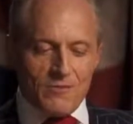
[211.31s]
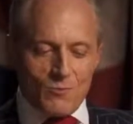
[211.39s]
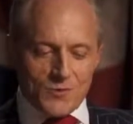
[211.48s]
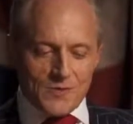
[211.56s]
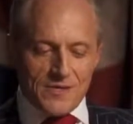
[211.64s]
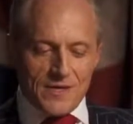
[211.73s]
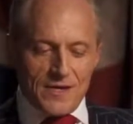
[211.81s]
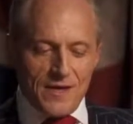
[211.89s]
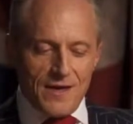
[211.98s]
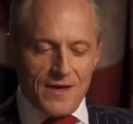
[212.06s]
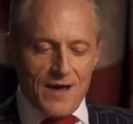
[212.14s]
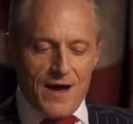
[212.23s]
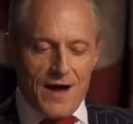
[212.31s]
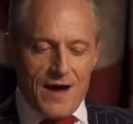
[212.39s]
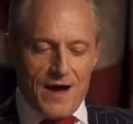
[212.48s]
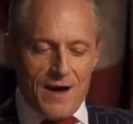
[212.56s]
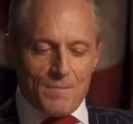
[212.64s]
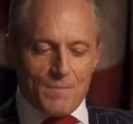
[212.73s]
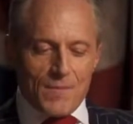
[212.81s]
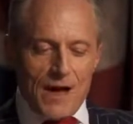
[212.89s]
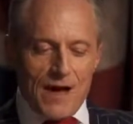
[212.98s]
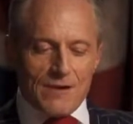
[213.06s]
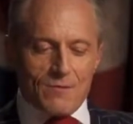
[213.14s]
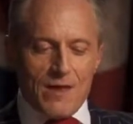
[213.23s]
We'll see.
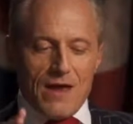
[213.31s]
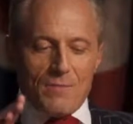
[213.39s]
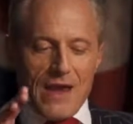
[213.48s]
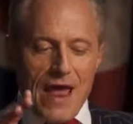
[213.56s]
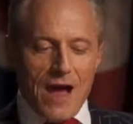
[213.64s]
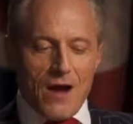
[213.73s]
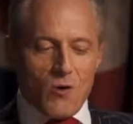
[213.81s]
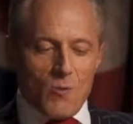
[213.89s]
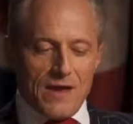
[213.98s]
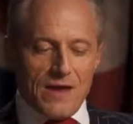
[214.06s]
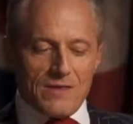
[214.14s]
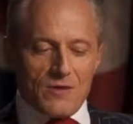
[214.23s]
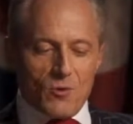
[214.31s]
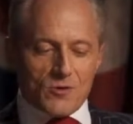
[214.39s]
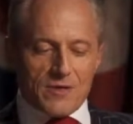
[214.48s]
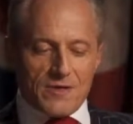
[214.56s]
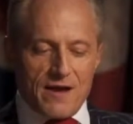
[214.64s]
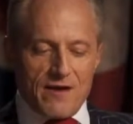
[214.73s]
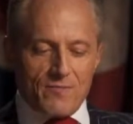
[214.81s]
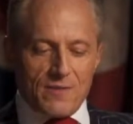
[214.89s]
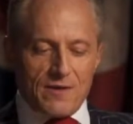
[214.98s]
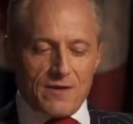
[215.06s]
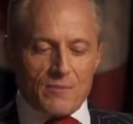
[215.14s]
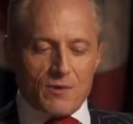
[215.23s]
I am now obeying the orders of the
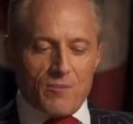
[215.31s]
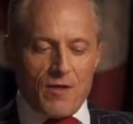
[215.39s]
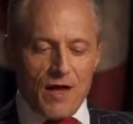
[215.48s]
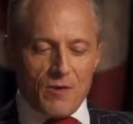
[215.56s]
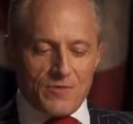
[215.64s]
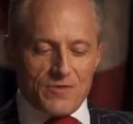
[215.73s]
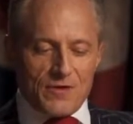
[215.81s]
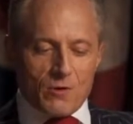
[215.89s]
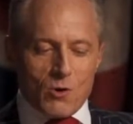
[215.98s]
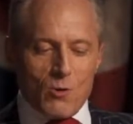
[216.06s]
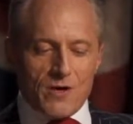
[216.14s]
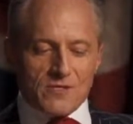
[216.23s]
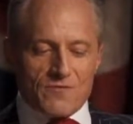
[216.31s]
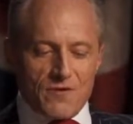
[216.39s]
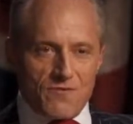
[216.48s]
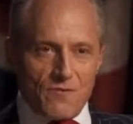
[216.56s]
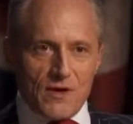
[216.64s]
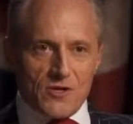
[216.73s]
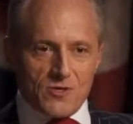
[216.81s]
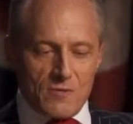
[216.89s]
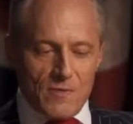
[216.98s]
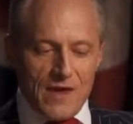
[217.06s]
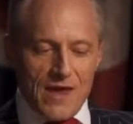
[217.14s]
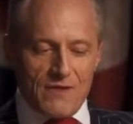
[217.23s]
government. I'm complying with their requests for information and
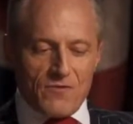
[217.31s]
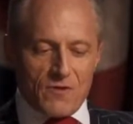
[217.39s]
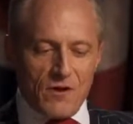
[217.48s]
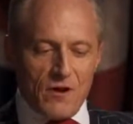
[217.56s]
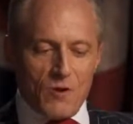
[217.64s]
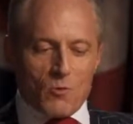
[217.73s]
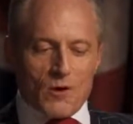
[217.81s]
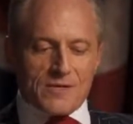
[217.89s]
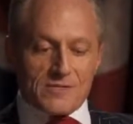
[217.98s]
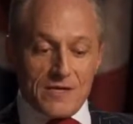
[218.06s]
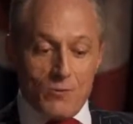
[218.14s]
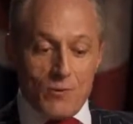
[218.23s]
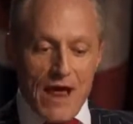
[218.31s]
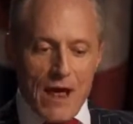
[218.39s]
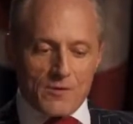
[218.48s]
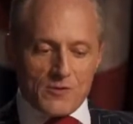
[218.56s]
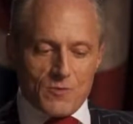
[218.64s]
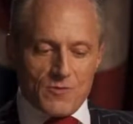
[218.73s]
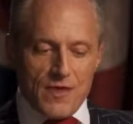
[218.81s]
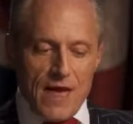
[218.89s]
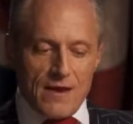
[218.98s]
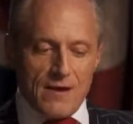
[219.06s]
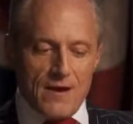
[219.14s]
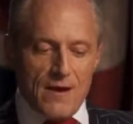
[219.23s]
behavior. We're going to see what happens with
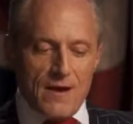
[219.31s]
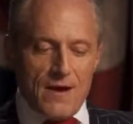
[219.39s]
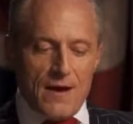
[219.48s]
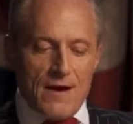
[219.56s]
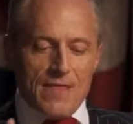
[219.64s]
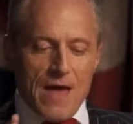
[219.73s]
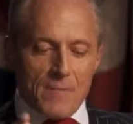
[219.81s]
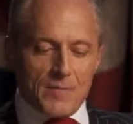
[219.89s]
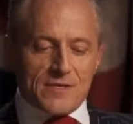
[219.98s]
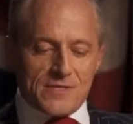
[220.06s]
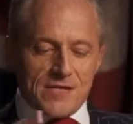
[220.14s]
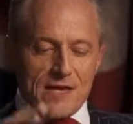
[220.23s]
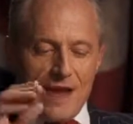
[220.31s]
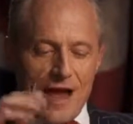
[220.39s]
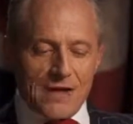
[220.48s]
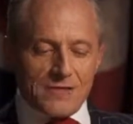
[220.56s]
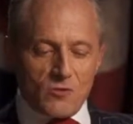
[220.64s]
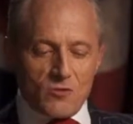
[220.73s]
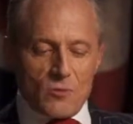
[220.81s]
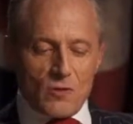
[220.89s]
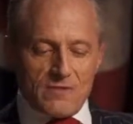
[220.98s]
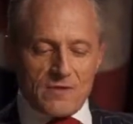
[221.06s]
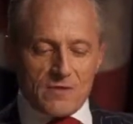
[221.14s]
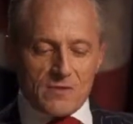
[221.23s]
that. That being said, I do believe
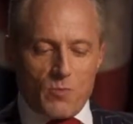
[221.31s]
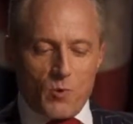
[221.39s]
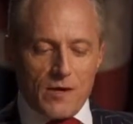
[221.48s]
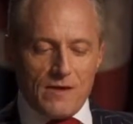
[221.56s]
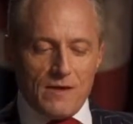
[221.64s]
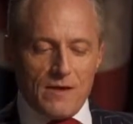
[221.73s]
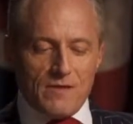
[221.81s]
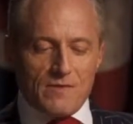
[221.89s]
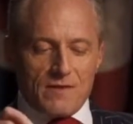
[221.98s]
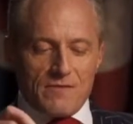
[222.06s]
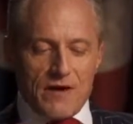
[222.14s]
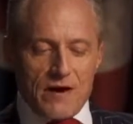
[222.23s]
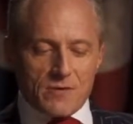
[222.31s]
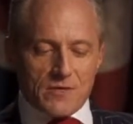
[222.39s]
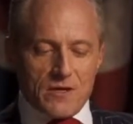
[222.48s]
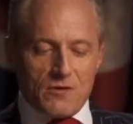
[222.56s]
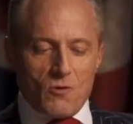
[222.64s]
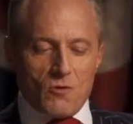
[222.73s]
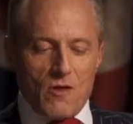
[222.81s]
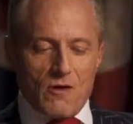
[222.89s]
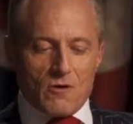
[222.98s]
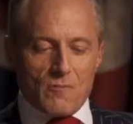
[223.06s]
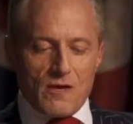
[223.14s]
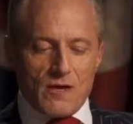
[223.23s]
at this point that the virus can no longer
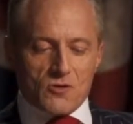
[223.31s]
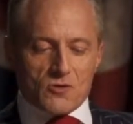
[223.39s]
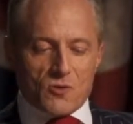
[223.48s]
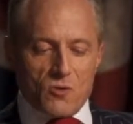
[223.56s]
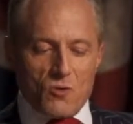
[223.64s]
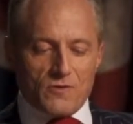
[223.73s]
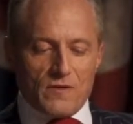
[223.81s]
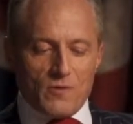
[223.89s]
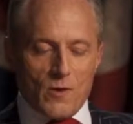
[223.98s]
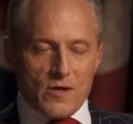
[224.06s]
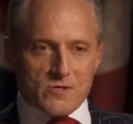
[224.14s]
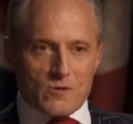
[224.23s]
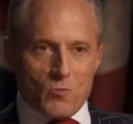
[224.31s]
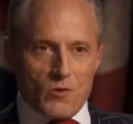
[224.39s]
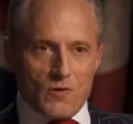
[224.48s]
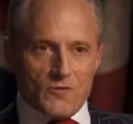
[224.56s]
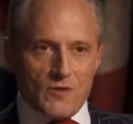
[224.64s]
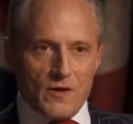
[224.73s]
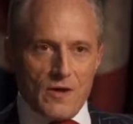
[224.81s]
be controlled in the Western world.